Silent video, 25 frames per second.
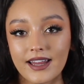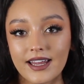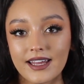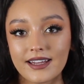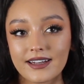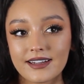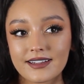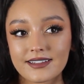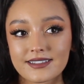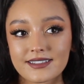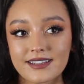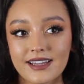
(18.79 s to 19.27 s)

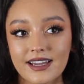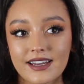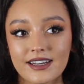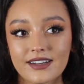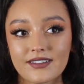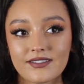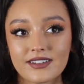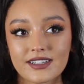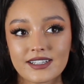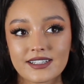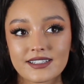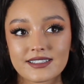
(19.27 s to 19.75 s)
And it's kind
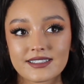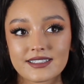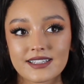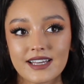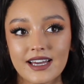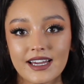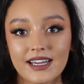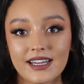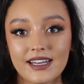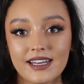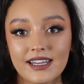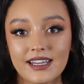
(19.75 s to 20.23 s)
of
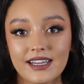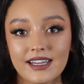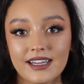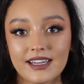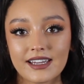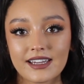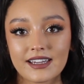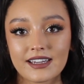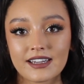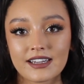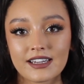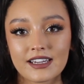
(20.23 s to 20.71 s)

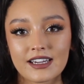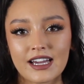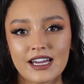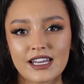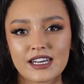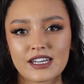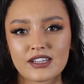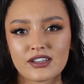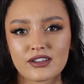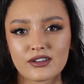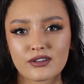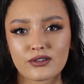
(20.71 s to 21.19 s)
exciting,
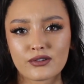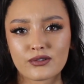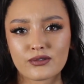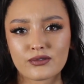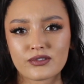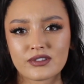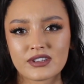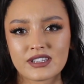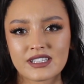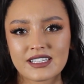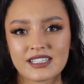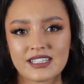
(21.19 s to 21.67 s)
kind of
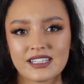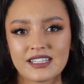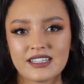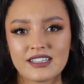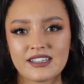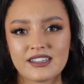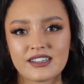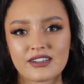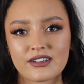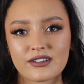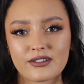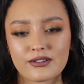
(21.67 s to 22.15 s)
lonely,
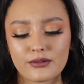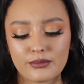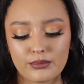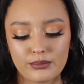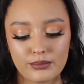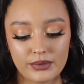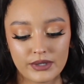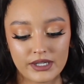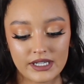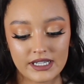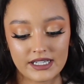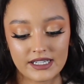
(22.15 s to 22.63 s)
you know,
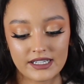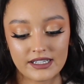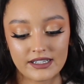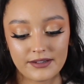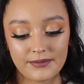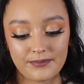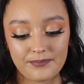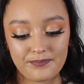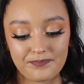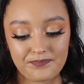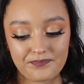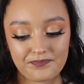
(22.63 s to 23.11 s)
but
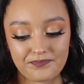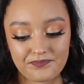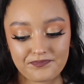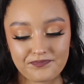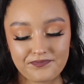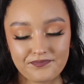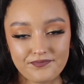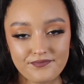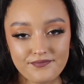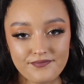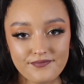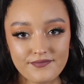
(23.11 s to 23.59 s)

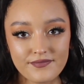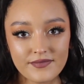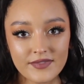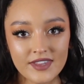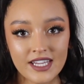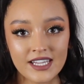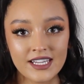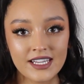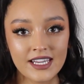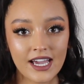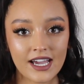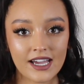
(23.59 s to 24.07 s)

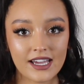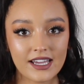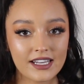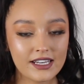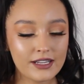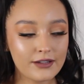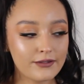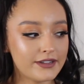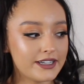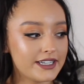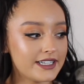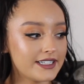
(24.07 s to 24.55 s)
yeah,
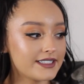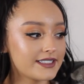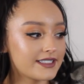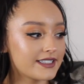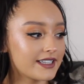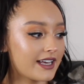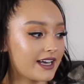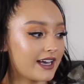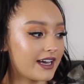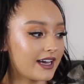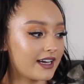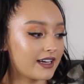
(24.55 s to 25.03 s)

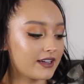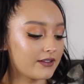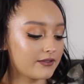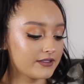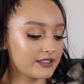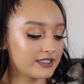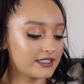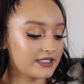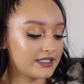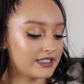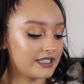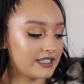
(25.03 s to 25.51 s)
anyways, I
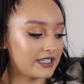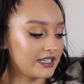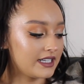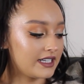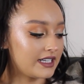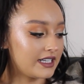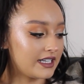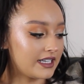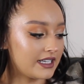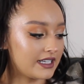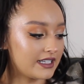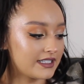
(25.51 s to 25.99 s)
was
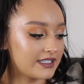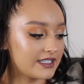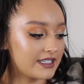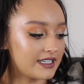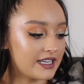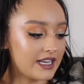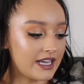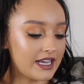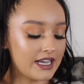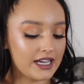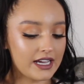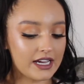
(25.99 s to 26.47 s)
thinking
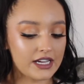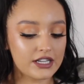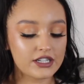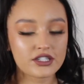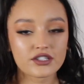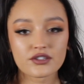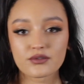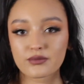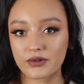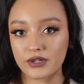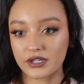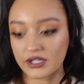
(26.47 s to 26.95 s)
today I
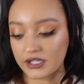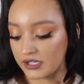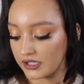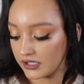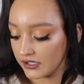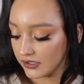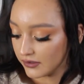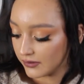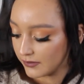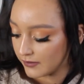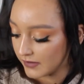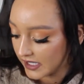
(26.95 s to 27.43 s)
just wanted to
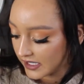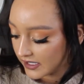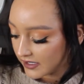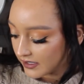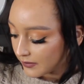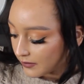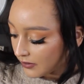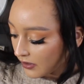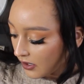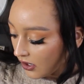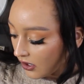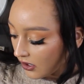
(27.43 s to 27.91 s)
do a
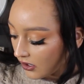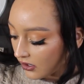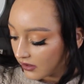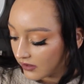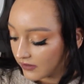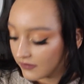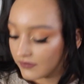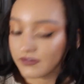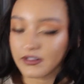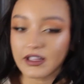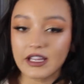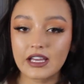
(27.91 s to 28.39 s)
makeup
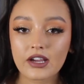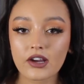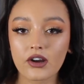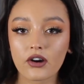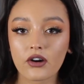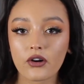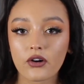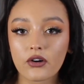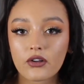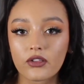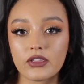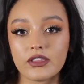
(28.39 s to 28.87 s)
haul of like
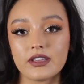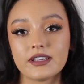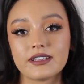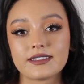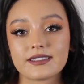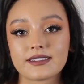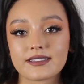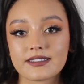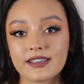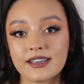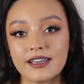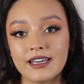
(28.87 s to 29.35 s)
all
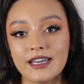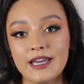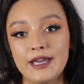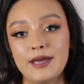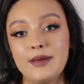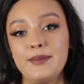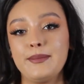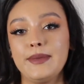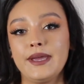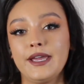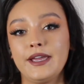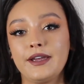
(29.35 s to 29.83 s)
this
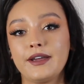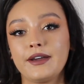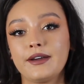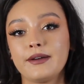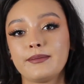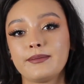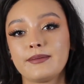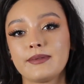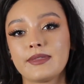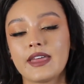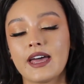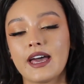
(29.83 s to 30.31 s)

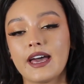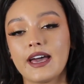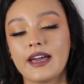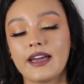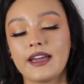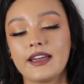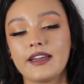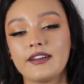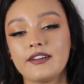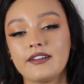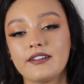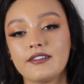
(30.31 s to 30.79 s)
makeup that
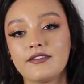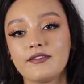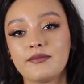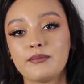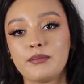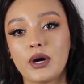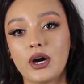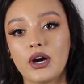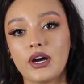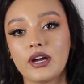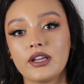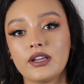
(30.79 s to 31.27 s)
I
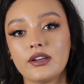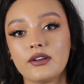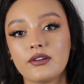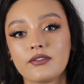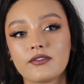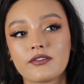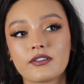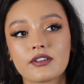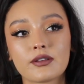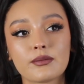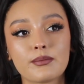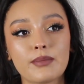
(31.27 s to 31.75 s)
have bought in
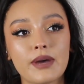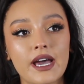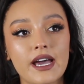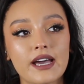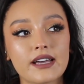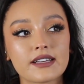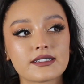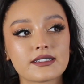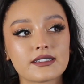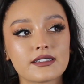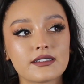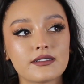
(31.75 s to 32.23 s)
over the
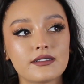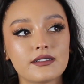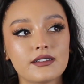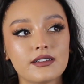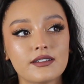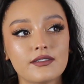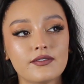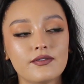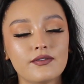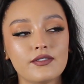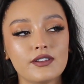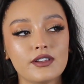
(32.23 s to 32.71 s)
past
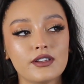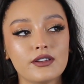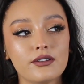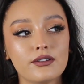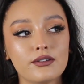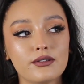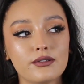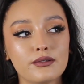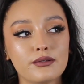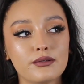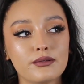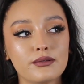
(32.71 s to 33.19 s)

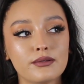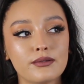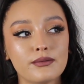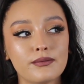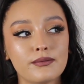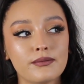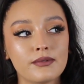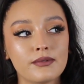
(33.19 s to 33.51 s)
few